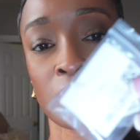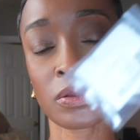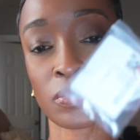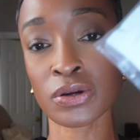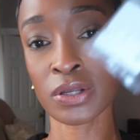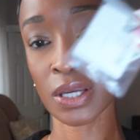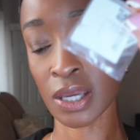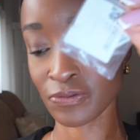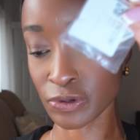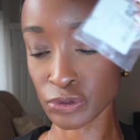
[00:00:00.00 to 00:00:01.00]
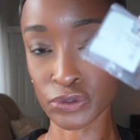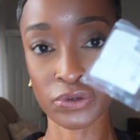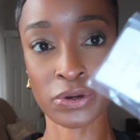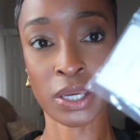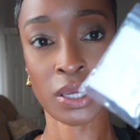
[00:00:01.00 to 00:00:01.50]
it, you're gonna have your
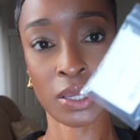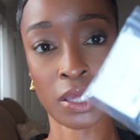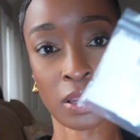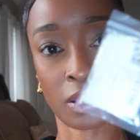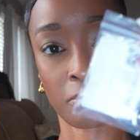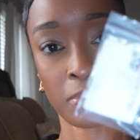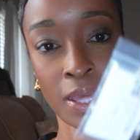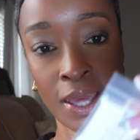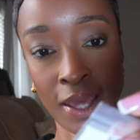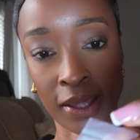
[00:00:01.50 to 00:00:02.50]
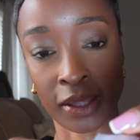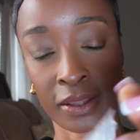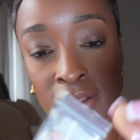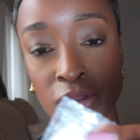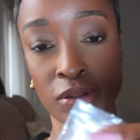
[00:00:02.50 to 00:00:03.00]
jewelry in a
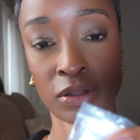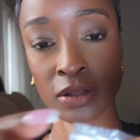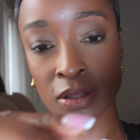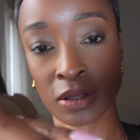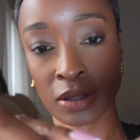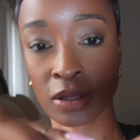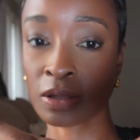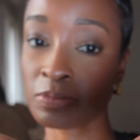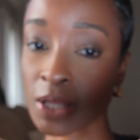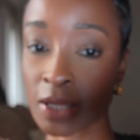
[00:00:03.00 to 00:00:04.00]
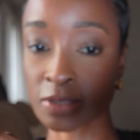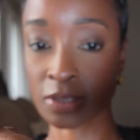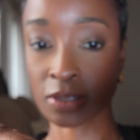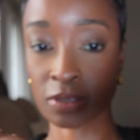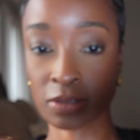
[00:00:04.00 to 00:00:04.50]
package in plastic.